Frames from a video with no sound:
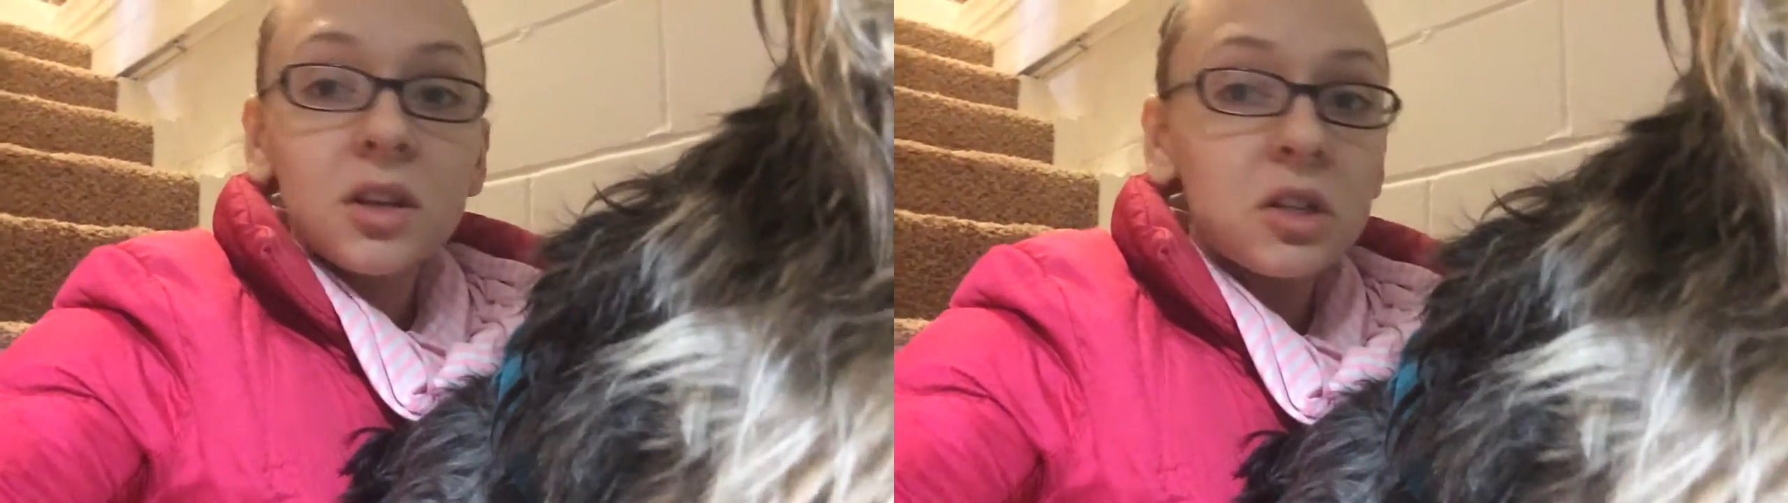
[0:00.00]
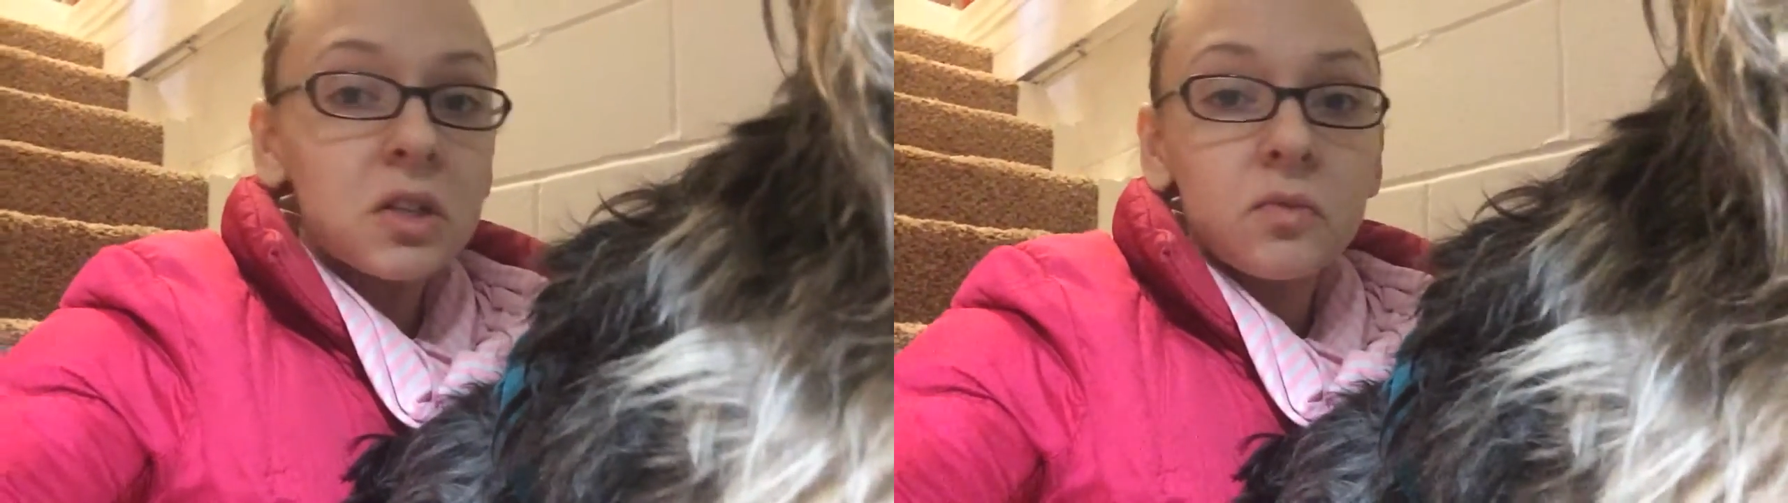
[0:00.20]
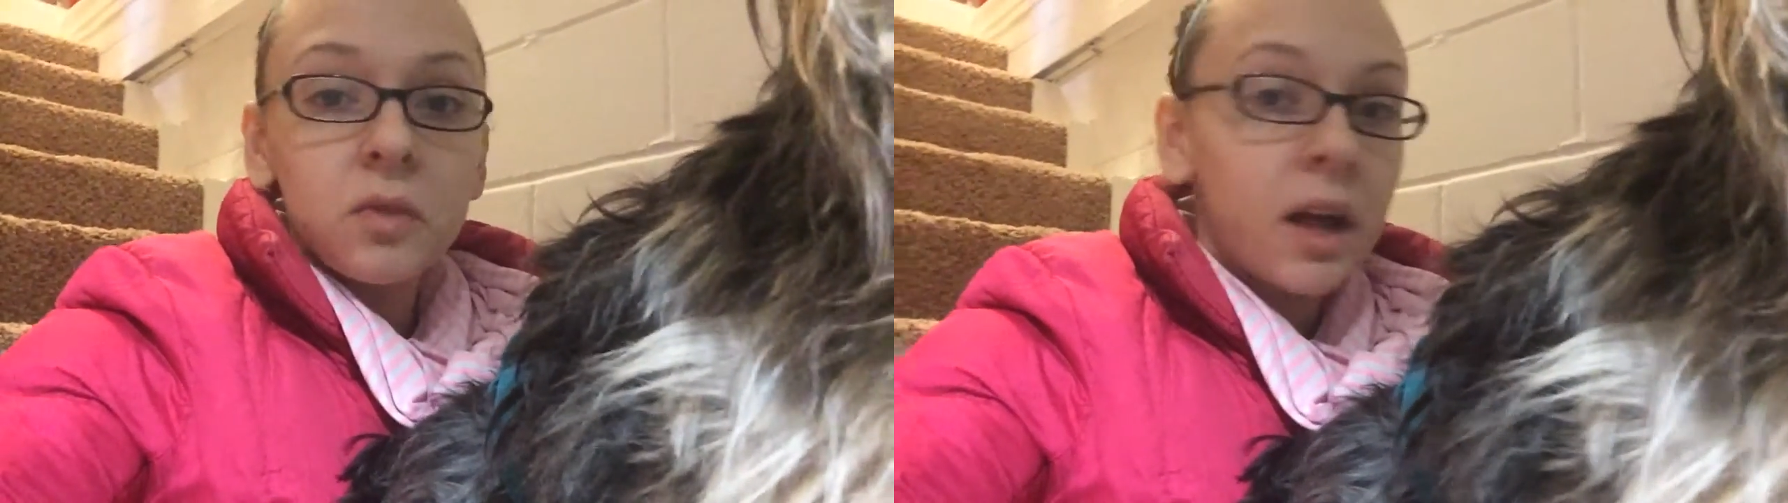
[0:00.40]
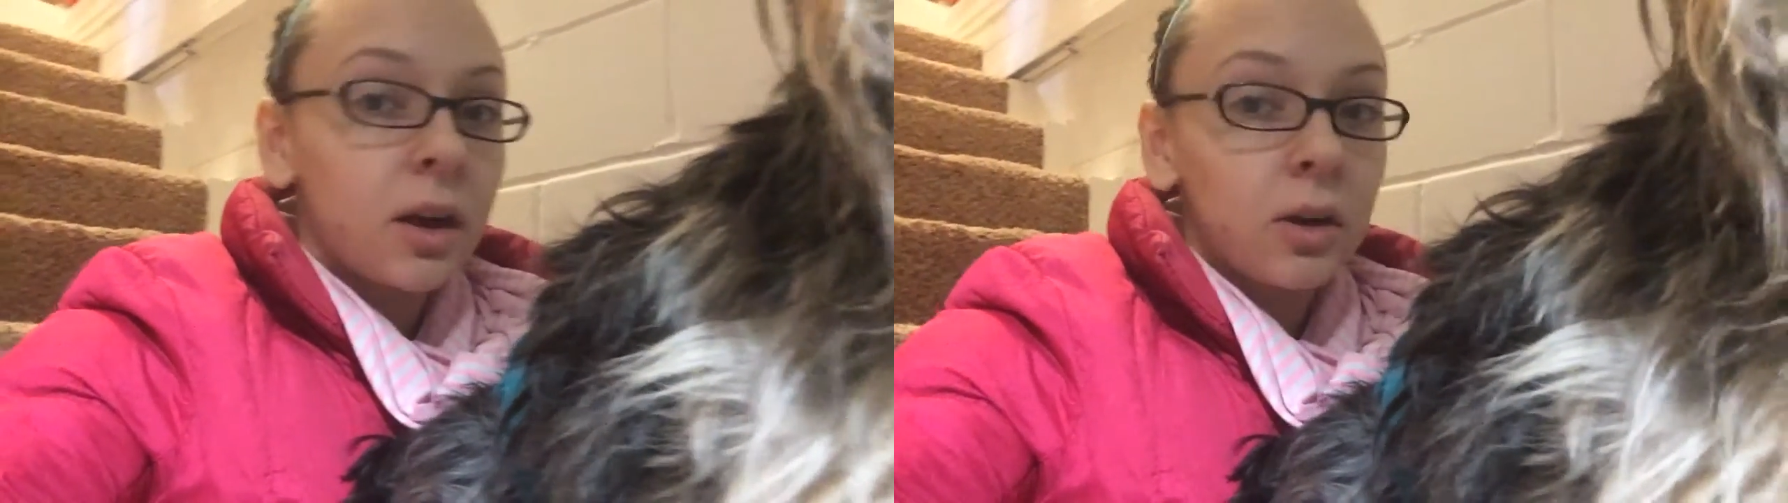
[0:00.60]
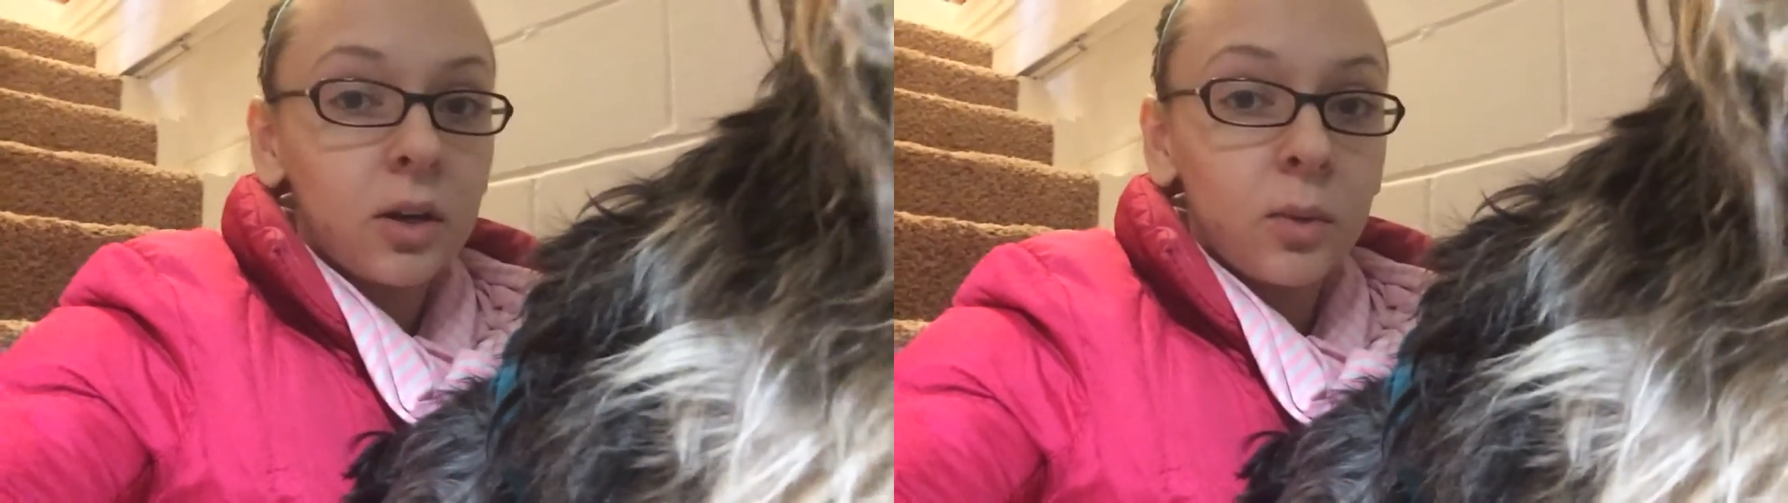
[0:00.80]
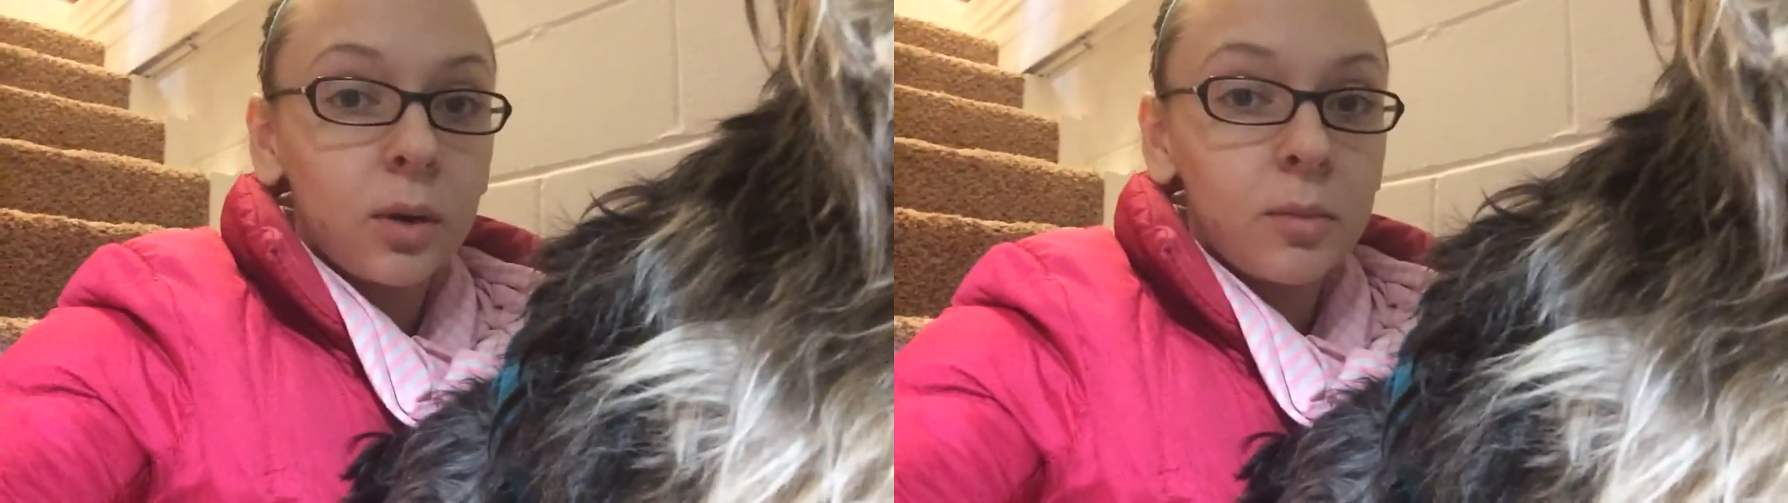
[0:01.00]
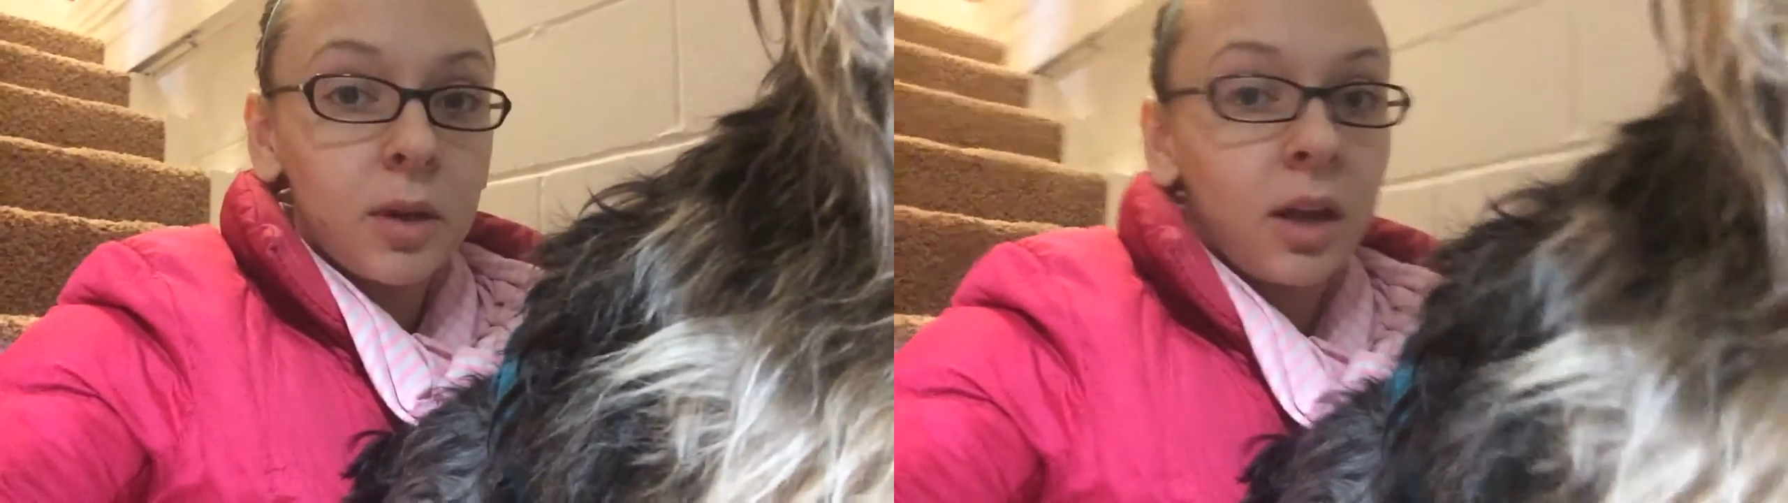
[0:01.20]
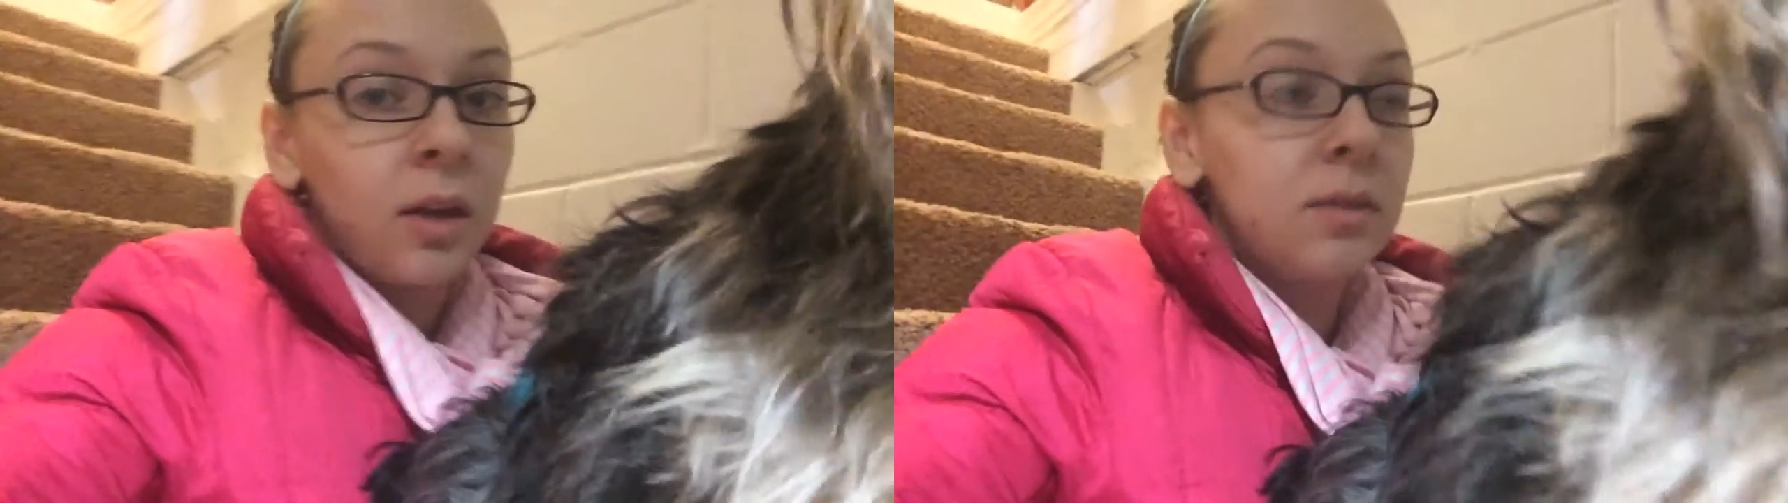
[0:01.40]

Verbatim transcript: They just flat out ignored me.